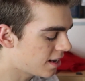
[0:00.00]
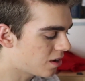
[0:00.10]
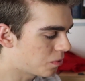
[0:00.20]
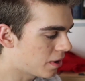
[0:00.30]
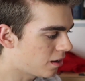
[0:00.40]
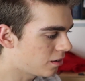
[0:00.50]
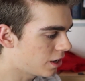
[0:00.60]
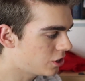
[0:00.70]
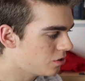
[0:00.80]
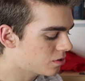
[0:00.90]
take a while.
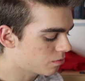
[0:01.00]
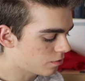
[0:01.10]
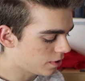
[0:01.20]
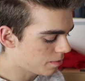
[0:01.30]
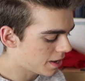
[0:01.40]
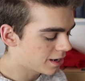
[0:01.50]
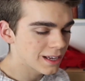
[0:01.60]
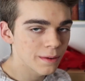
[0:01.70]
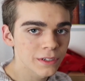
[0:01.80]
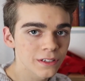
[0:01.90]
I chose a really bad
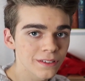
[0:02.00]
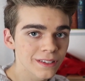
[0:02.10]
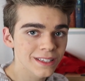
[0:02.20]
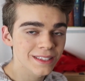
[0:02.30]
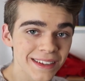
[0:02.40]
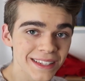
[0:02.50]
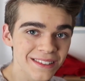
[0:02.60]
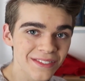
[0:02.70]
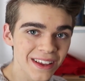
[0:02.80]
time to do this. It's